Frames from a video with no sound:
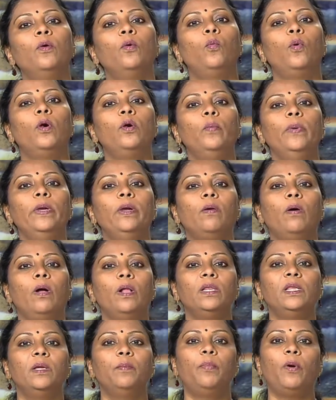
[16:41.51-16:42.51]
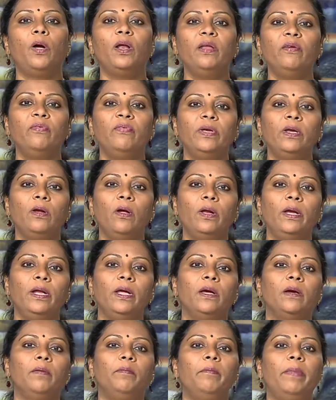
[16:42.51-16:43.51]
what we call the
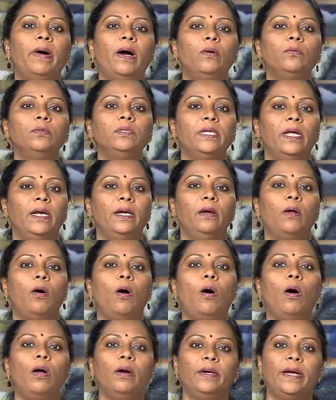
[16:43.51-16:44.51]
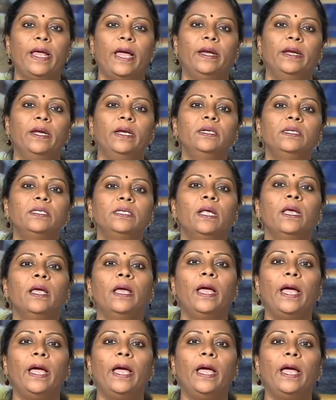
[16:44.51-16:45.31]
polyphenolic compounds and or tannins